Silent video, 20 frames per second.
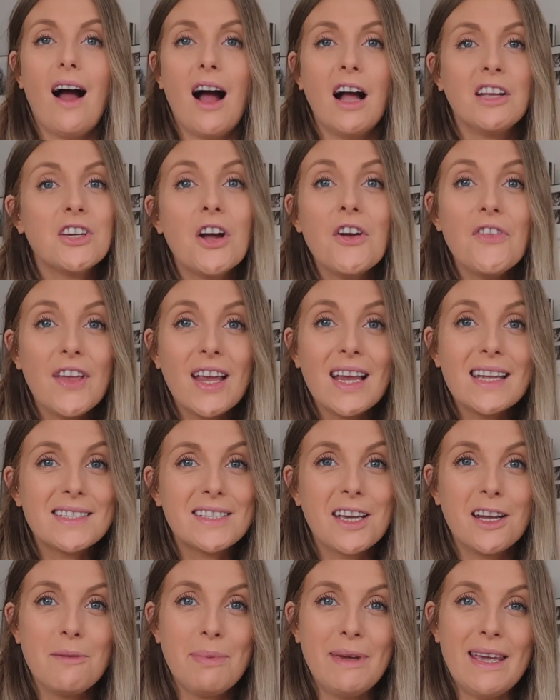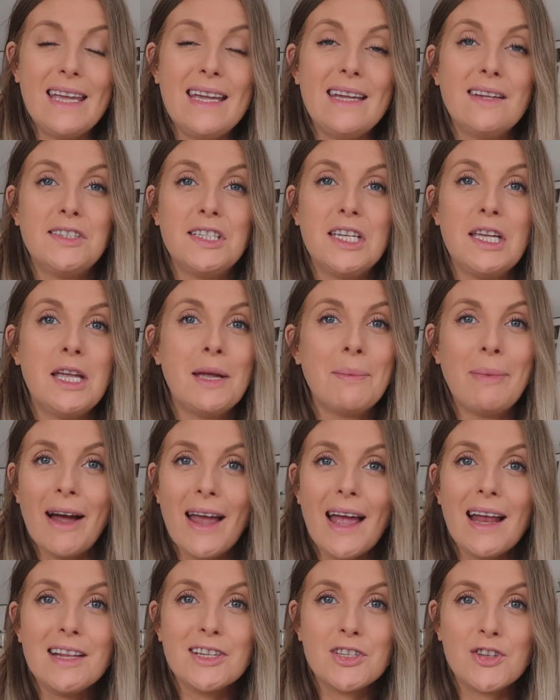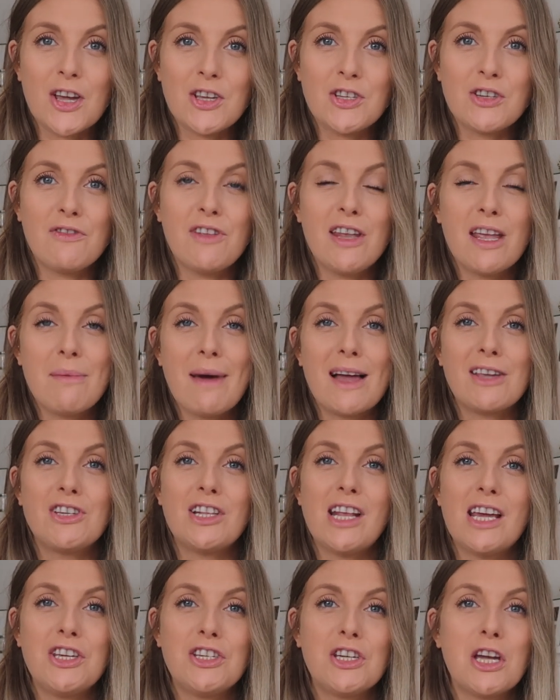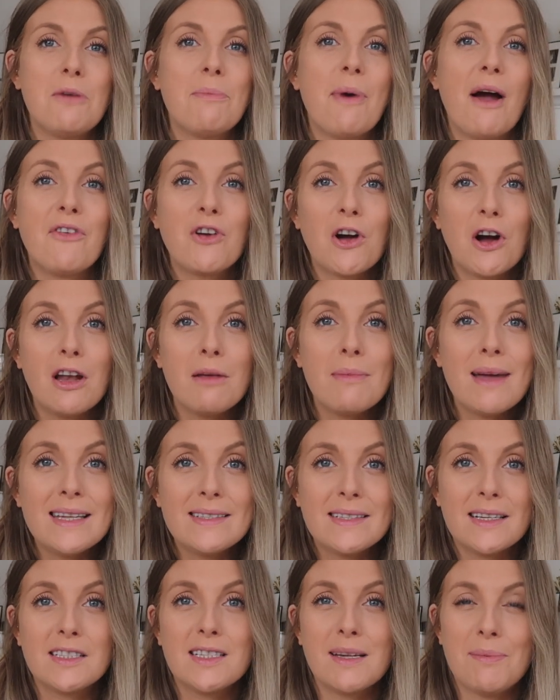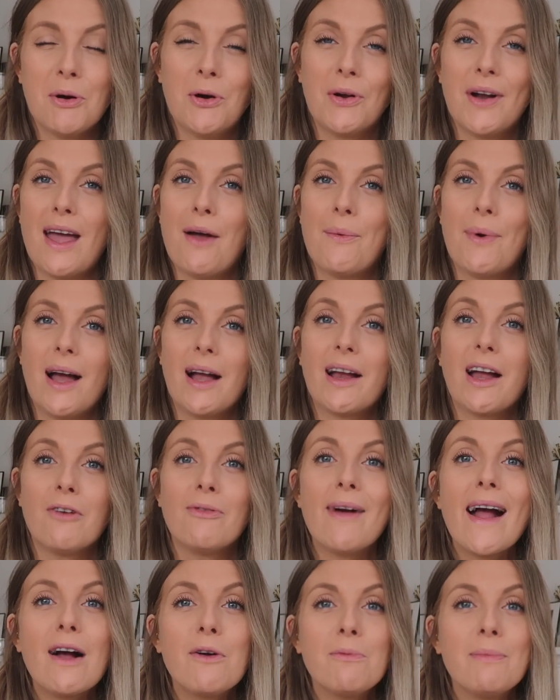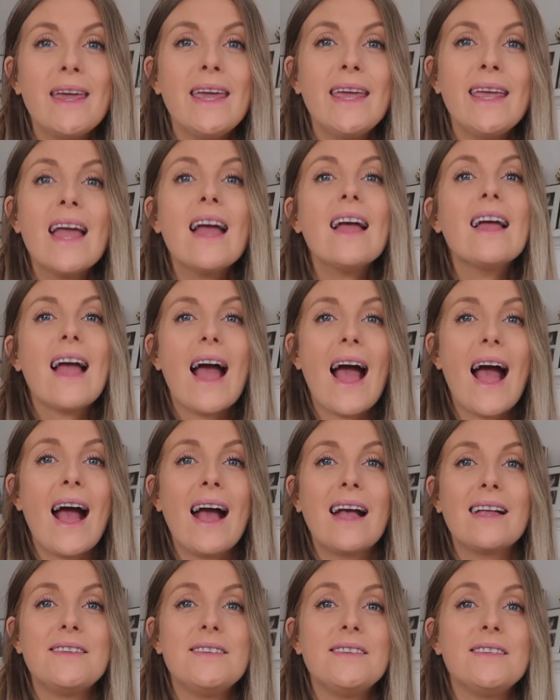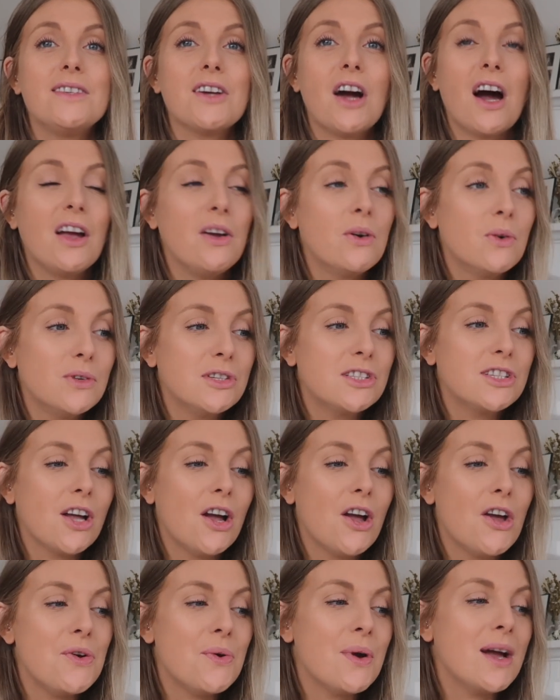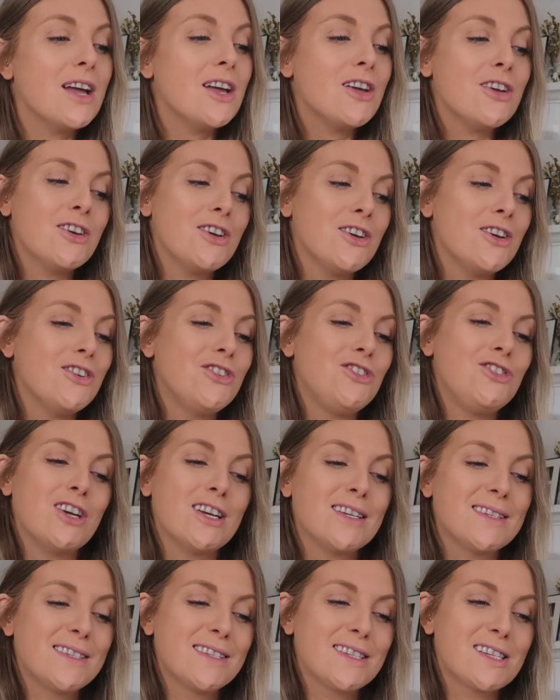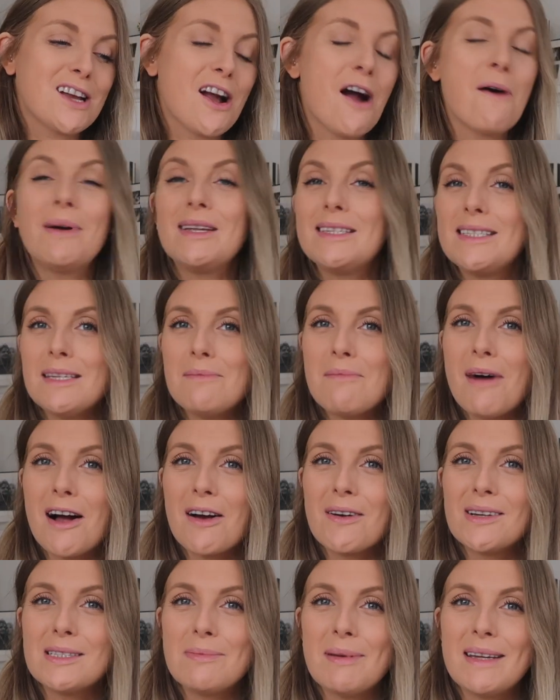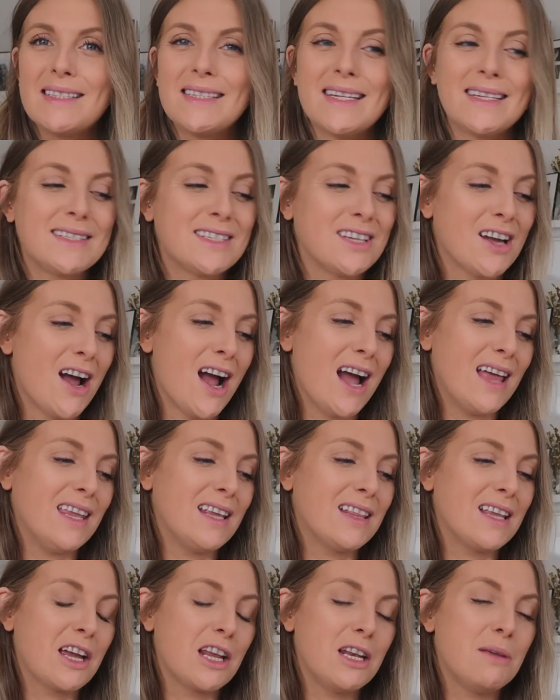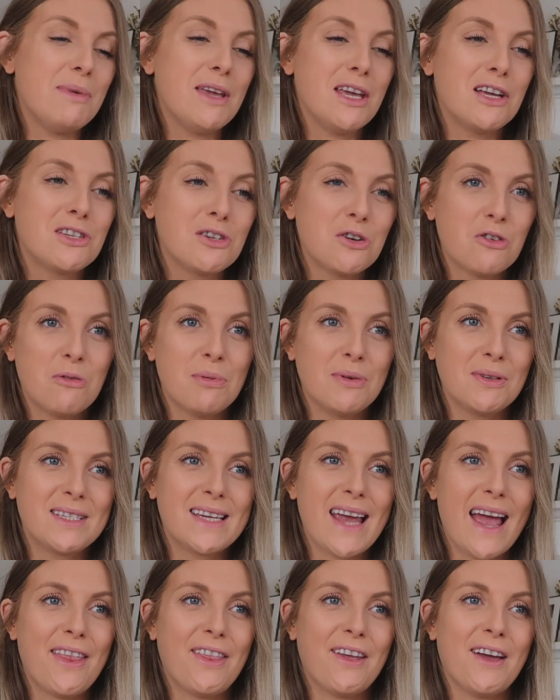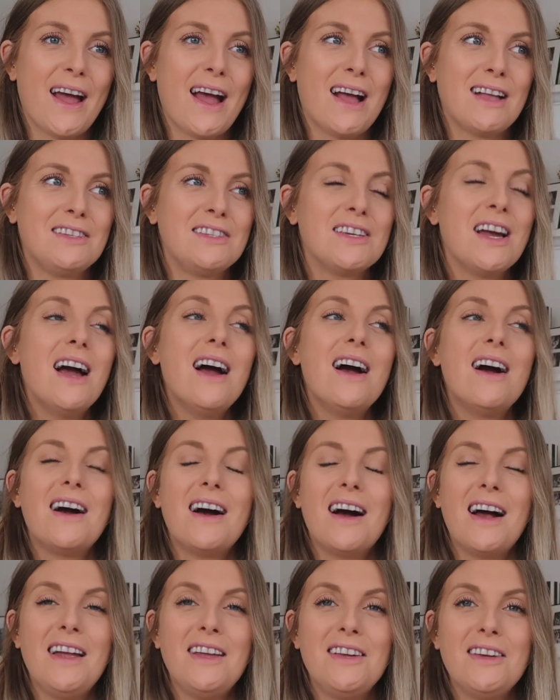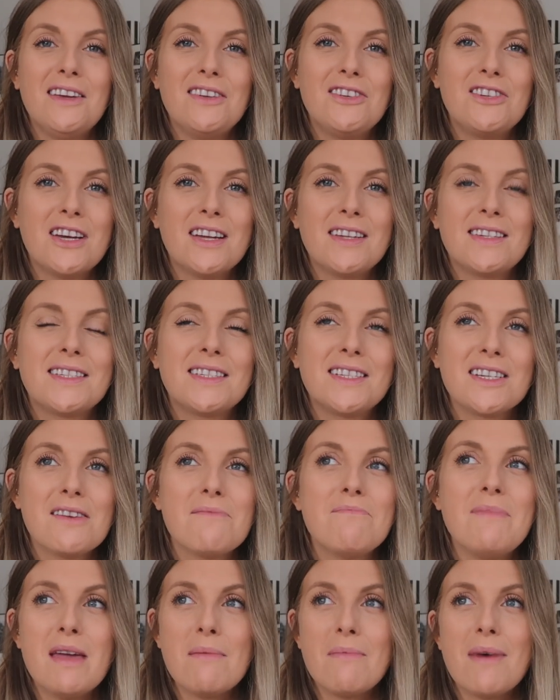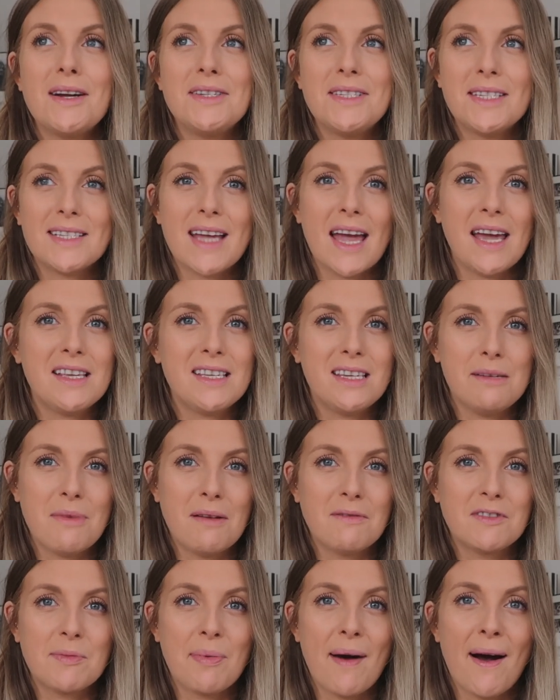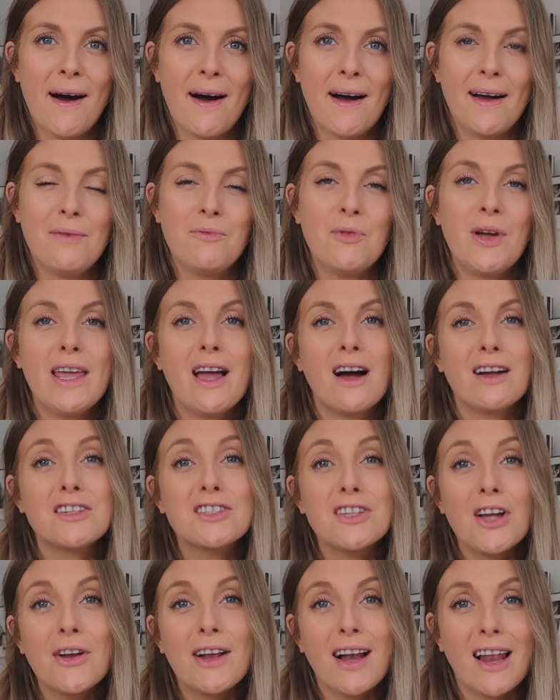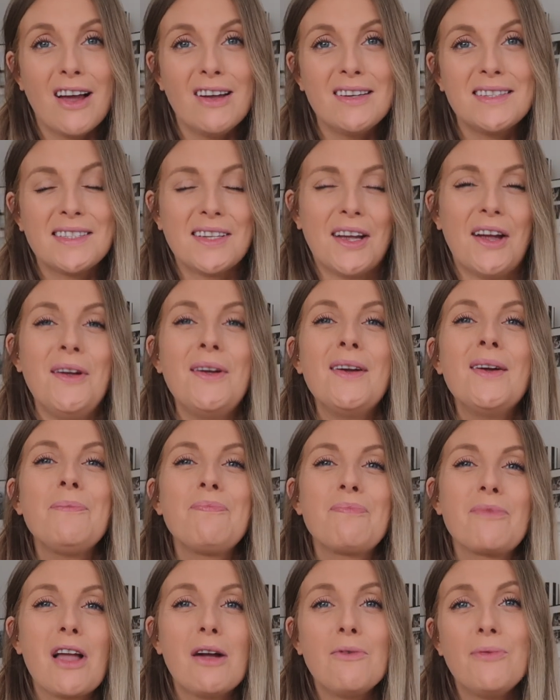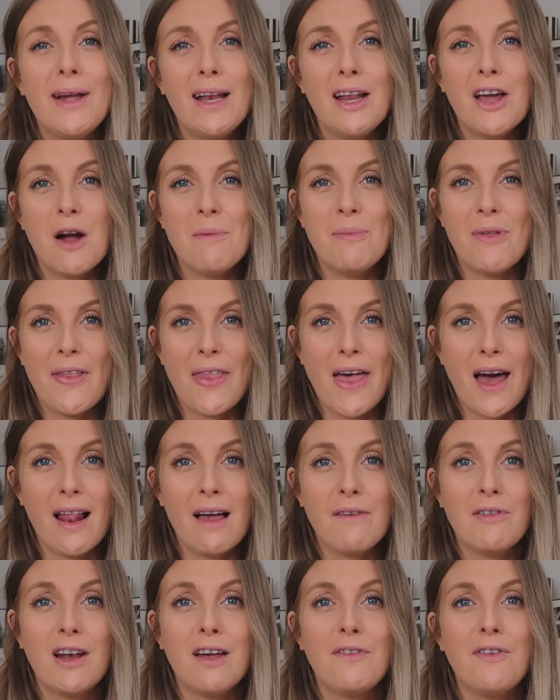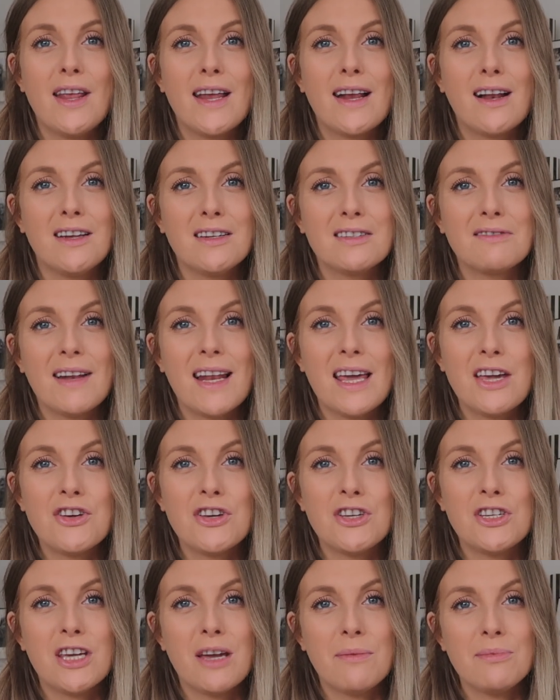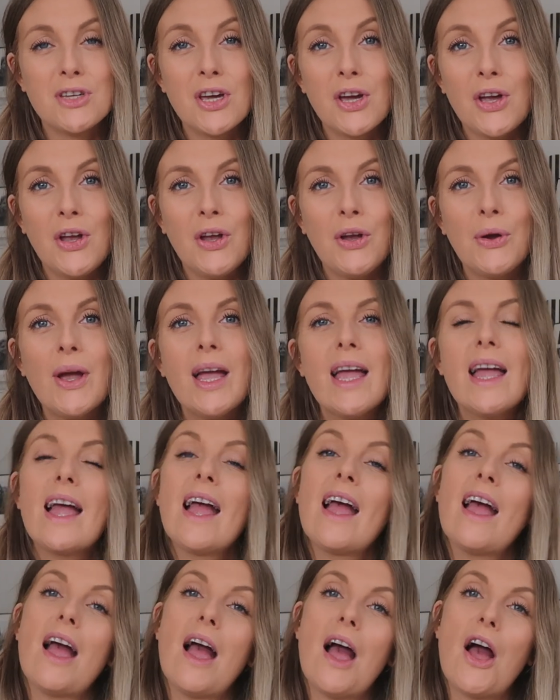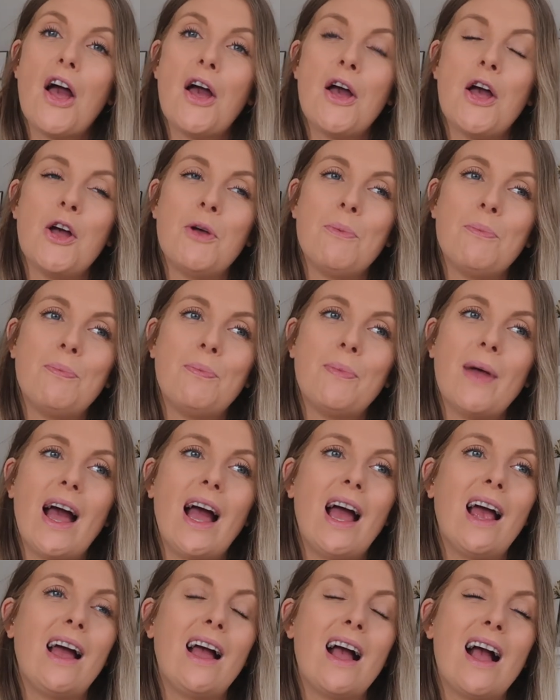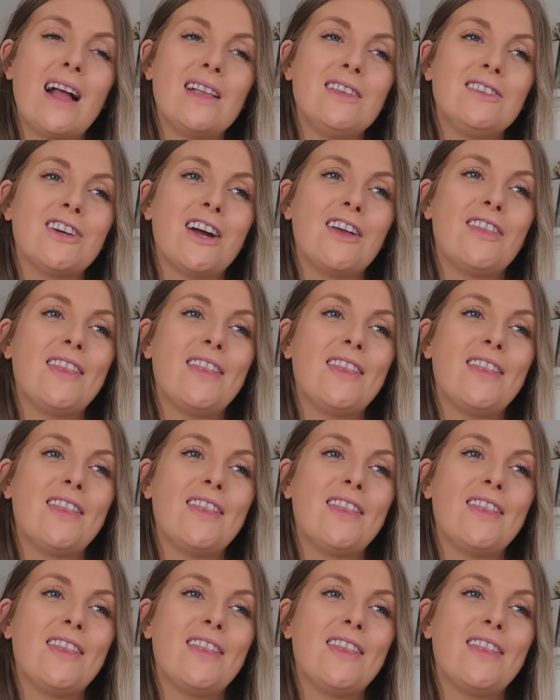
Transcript: I don't think it's going to be easy by any stretch of the imagination, but I've got an amazing support network around me, and I also just can't wait to see Margot's big sister. I think they're going to be adorable together, and I just, me and my sister 18 months apart, and we are so close, so I really hope that they'll have a lovely close relationship too. Um, and